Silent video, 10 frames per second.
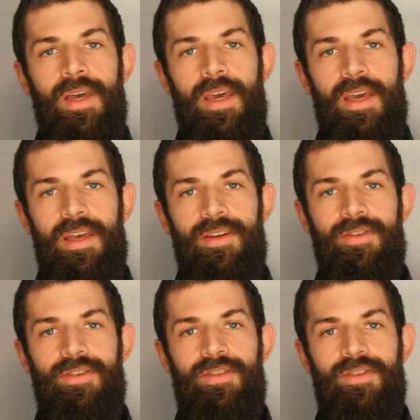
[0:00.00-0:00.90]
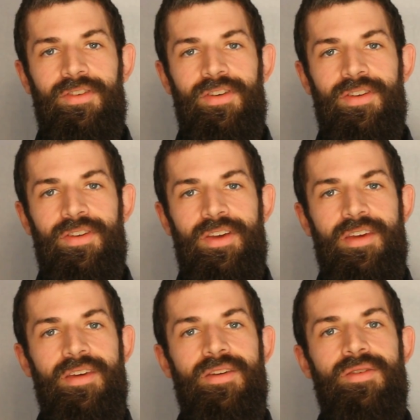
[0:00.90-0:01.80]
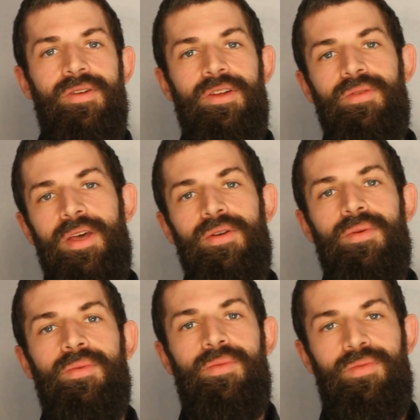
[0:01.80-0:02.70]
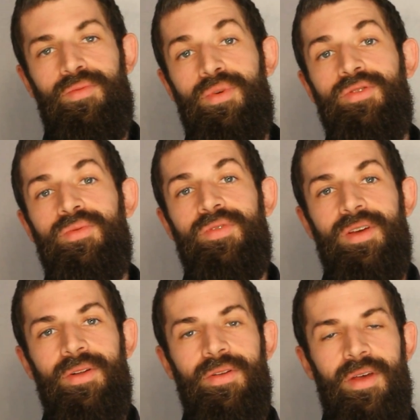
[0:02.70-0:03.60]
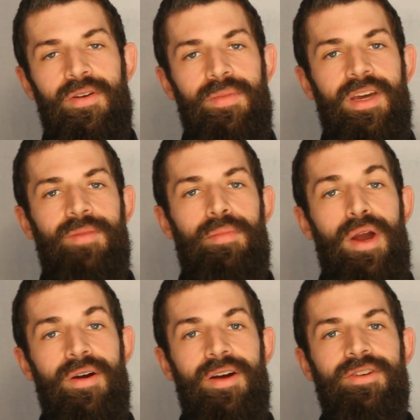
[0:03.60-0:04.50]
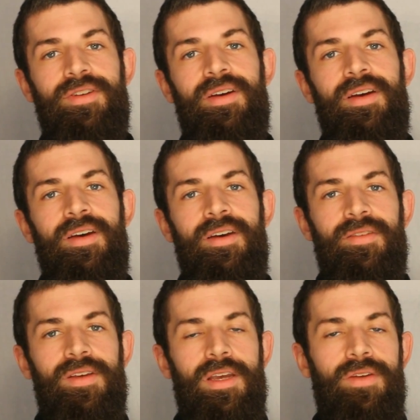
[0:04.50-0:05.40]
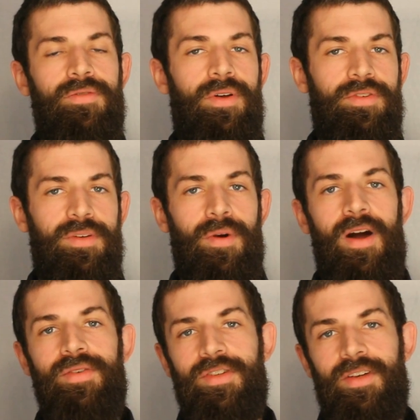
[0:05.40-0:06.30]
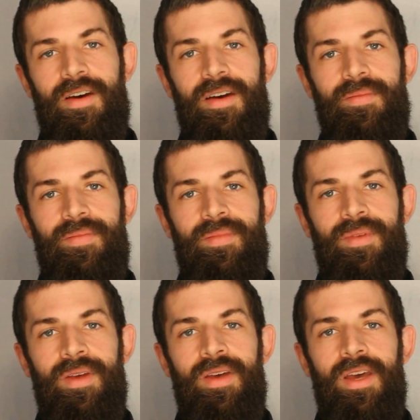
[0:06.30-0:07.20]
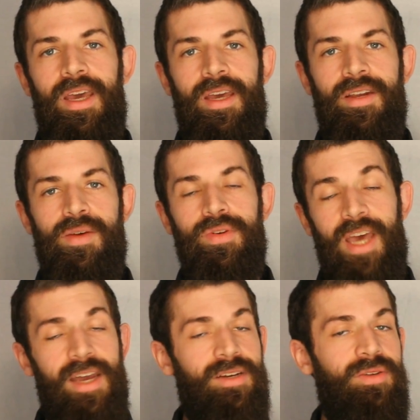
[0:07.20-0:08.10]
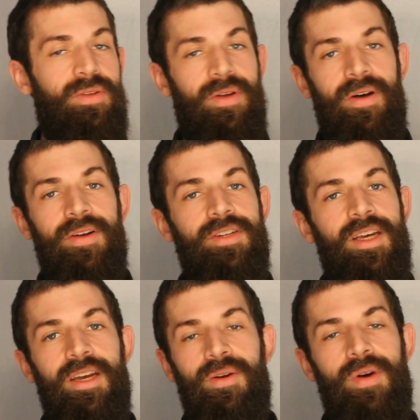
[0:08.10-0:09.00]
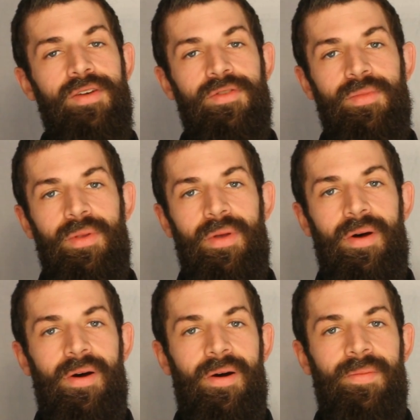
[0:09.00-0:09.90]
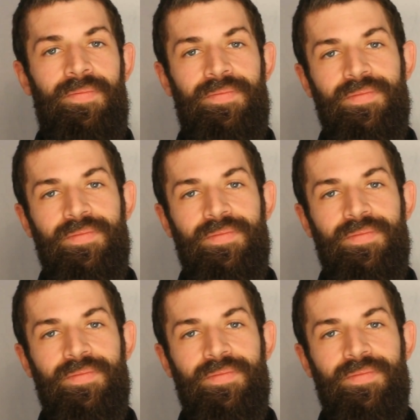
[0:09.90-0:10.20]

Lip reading: And it later was revealed, it later became apparent that he had falsely prophesied. And he was adding to the law and taking away from the law.